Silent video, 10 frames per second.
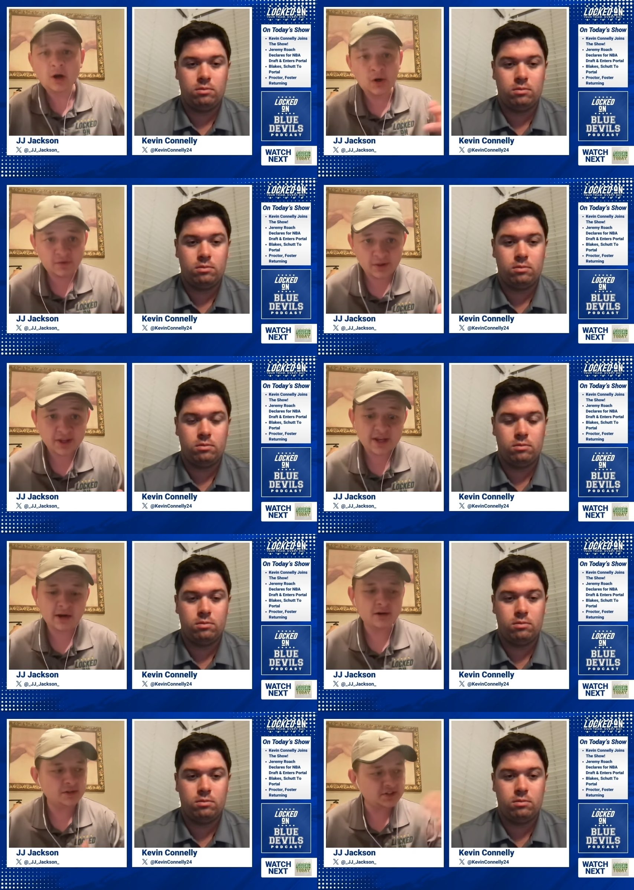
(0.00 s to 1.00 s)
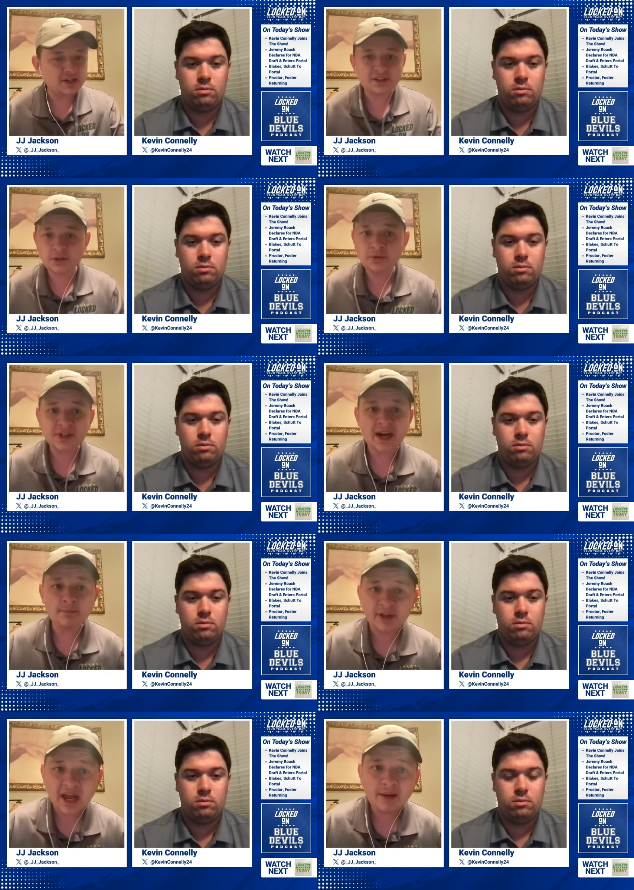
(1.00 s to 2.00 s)
Speaker 1: over the years, a two
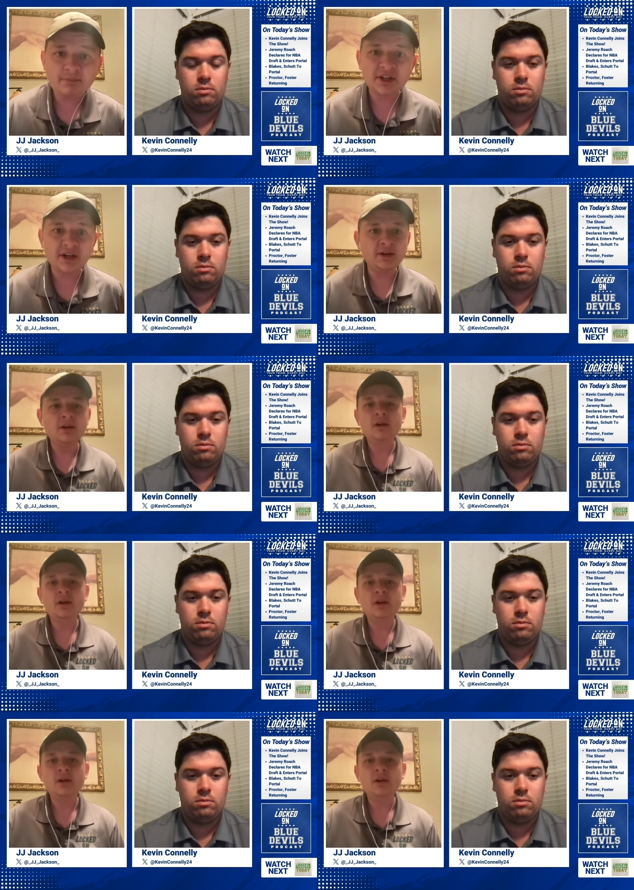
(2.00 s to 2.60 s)
time captain